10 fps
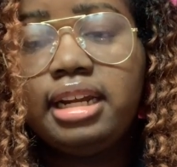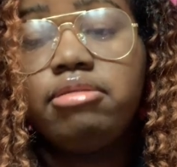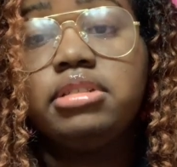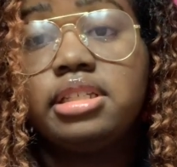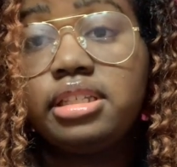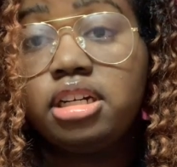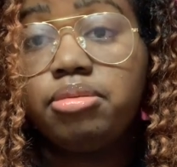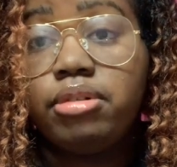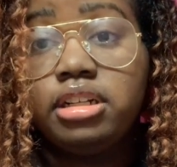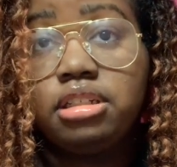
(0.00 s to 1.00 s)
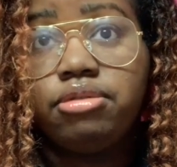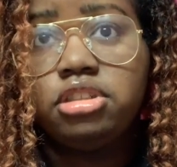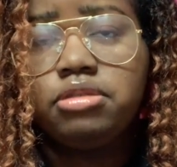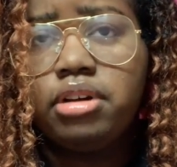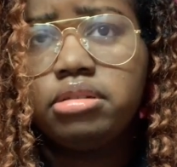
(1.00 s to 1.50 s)
That was the sale price. The
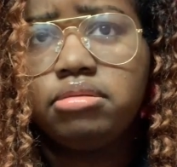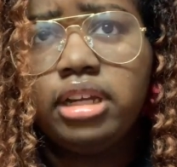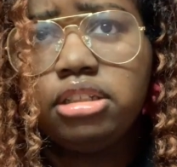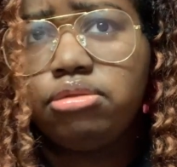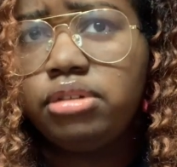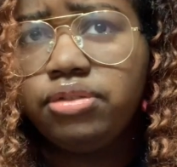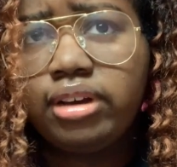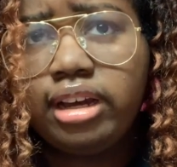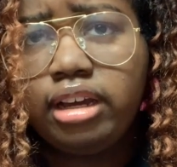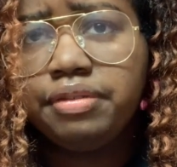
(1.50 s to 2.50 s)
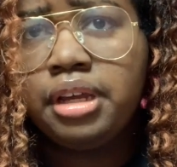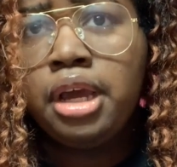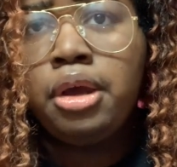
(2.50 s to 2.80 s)
original price was like $25.